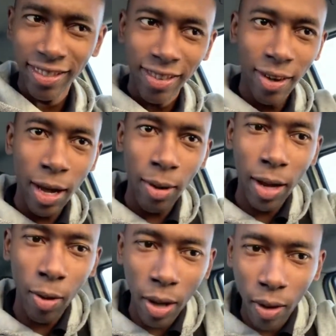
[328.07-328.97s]
Wait.
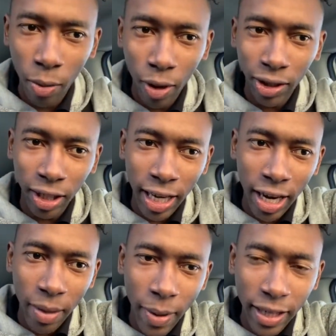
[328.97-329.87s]
Want to hear
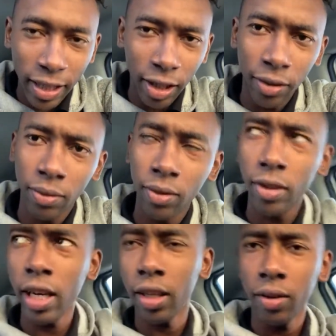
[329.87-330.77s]
the Benz, you know.
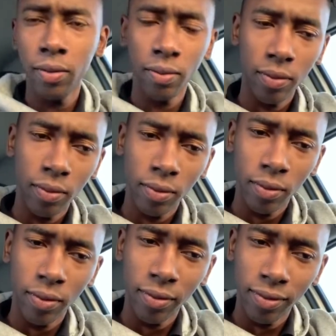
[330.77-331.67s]
Ready?
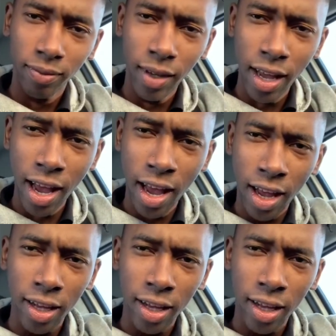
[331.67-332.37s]
Yeah.